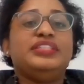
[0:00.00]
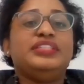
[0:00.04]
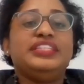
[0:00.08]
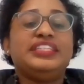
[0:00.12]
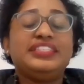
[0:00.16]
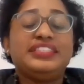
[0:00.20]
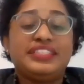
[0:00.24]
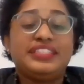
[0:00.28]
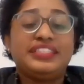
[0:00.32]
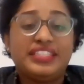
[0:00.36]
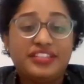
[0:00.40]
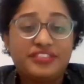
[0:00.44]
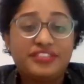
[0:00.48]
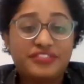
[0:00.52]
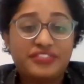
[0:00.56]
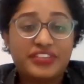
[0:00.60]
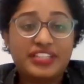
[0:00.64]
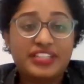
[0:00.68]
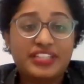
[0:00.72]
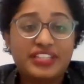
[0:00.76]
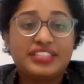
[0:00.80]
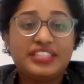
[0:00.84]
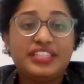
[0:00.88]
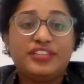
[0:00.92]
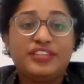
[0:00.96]
be
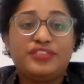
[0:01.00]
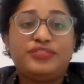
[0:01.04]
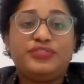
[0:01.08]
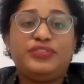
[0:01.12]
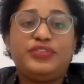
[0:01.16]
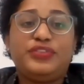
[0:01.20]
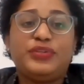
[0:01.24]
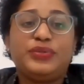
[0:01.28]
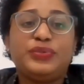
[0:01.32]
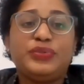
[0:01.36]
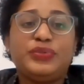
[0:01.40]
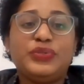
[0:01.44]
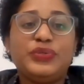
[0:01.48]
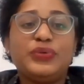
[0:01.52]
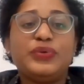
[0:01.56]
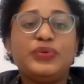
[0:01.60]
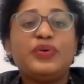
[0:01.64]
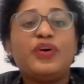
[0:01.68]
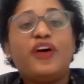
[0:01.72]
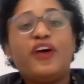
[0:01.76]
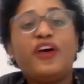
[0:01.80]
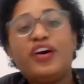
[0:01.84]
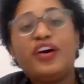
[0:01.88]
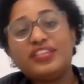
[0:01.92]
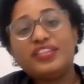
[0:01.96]
different if you
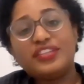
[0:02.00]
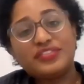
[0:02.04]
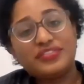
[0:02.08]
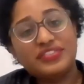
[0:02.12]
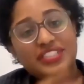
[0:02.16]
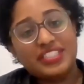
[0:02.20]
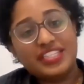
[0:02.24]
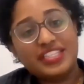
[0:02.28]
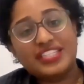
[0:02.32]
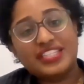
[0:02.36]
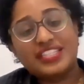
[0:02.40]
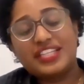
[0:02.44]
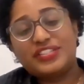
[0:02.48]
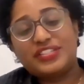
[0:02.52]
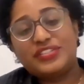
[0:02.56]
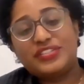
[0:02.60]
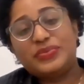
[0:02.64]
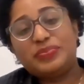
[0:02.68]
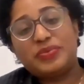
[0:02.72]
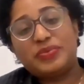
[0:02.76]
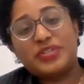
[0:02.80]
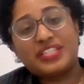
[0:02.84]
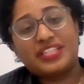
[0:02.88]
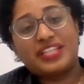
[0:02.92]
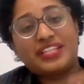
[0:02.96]
knew all of these that
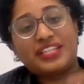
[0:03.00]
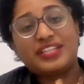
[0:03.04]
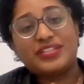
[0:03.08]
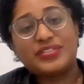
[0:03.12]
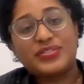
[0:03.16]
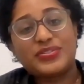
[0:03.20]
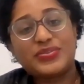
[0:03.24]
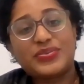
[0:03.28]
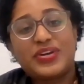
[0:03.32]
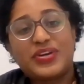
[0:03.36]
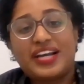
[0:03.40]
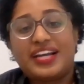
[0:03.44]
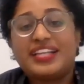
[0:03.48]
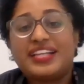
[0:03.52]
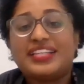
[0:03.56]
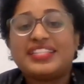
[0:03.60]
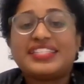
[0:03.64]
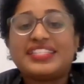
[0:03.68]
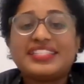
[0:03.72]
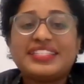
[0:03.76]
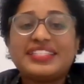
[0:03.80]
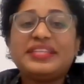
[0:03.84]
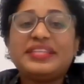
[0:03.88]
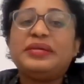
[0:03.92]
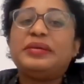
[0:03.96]
you presented to us
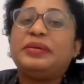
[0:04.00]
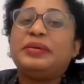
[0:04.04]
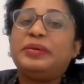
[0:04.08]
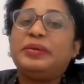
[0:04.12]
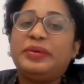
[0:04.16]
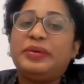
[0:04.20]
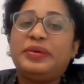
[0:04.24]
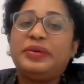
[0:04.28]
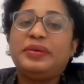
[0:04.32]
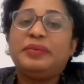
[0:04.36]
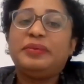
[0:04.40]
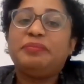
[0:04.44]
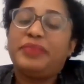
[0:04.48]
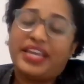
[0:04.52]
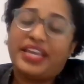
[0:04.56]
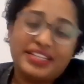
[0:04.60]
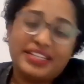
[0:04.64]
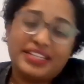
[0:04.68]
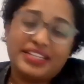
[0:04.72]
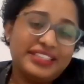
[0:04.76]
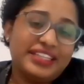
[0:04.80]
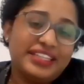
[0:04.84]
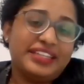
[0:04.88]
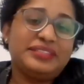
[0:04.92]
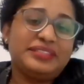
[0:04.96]
back
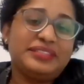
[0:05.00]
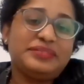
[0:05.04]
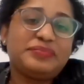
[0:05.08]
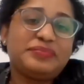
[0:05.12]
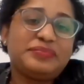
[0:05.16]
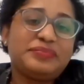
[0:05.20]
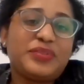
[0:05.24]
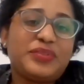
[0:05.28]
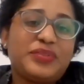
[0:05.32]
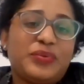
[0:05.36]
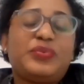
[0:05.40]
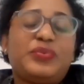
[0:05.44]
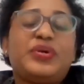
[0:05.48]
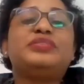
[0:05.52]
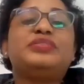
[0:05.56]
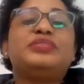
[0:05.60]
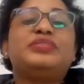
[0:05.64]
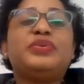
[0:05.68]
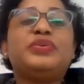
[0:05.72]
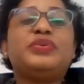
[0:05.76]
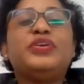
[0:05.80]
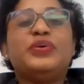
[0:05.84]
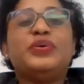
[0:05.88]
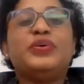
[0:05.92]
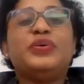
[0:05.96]
then? What
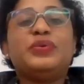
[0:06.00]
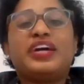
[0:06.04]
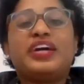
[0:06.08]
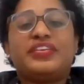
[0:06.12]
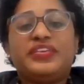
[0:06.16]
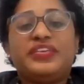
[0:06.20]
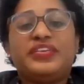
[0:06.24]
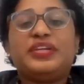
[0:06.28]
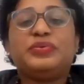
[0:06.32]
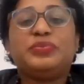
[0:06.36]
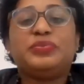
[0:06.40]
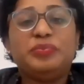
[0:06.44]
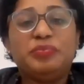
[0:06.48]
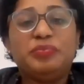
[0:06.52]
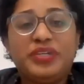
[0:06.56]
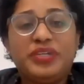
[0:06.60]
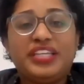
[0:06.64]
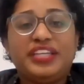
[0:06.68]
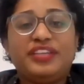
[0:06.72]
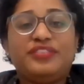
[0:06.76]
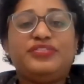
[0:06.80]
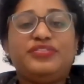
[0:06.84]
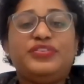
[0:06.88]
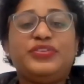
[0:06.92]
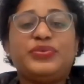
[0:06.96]
will your career would
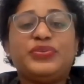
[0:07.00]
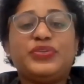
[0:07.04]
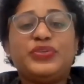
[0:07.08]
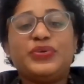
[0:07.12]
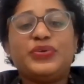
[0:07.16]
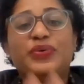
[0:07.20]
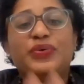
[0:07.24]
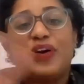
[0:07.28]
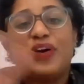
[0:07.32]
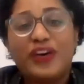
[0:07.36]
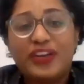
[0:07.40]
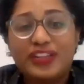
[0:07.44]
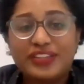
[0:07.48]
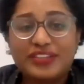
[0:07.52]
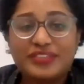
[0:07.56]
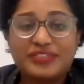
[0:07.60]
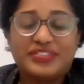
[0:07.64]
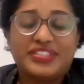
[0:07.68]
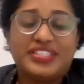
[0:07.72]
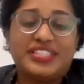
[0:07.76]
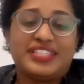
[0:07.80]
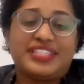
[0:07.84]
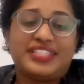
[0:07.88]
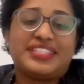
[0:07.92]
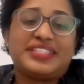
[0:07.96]
be if you knew all
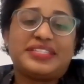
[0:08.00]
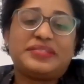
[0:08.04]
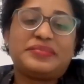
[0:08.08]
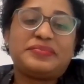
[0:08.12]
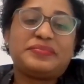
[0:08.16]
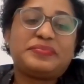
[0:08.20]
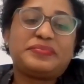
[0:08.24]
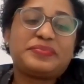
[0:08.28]
of this?